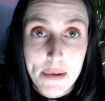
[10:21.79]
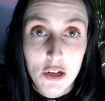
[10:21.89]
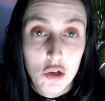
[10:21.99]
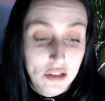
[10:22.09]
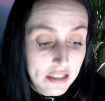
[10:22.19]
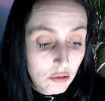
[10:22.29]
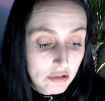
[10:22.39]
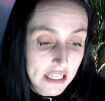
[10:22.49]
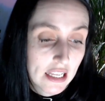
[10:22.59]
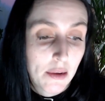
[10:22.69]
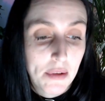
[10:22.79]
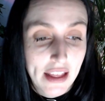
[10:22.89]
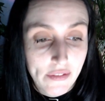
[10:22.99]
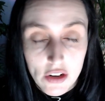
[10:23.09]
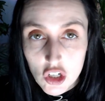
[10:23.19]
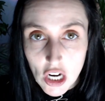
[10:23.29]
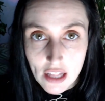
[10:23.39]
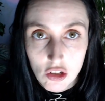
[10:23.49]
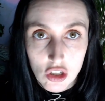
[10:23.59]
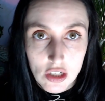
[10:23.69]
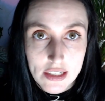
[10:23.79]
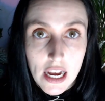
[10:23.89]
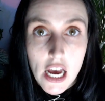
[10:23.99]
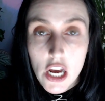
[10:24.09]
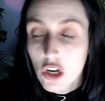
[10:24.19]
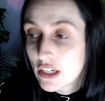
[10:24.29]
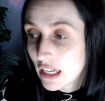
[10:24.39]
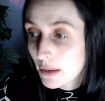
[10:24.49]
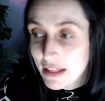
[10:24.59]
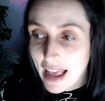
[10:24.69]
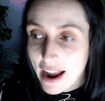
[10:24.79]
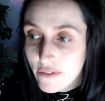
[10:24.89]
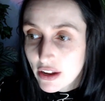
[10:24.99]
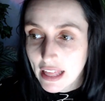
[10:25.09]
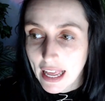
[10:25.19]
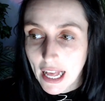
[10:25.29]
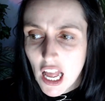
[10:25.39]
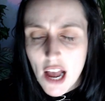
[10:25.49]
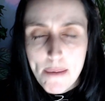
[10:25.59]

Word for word: Because you're still dealing with every challenges, you're dealing with everything,